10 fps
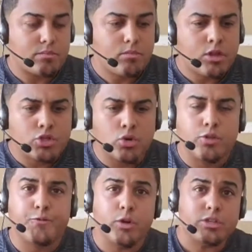So the
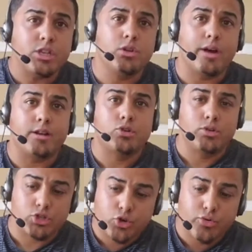first thing you got to do
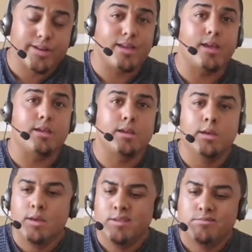is create
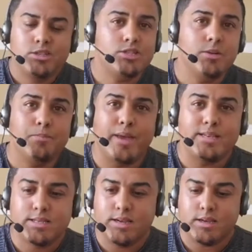just some
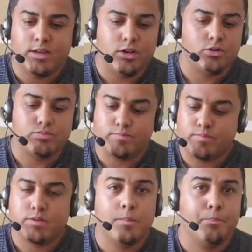basic,
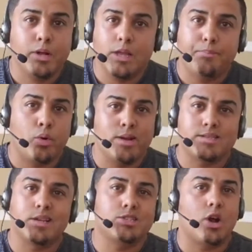some bullet points
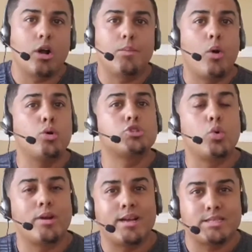that talk about what's
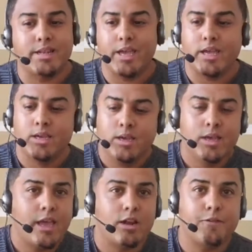going on today
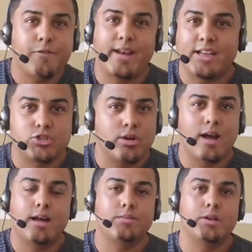in our financial
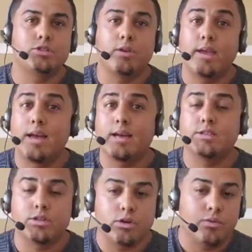economy. So, hey guys,
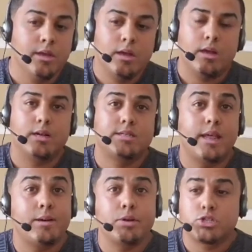
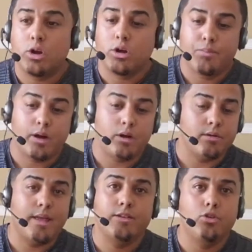today I'm going to talk about,
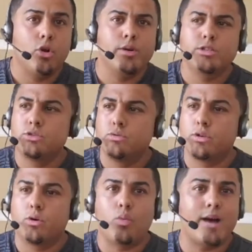and you go into,
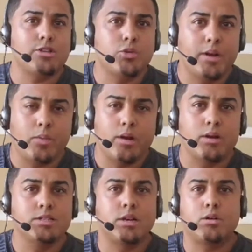why so many
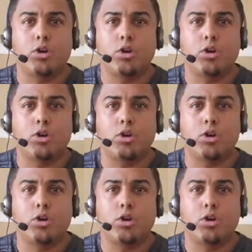Americans are on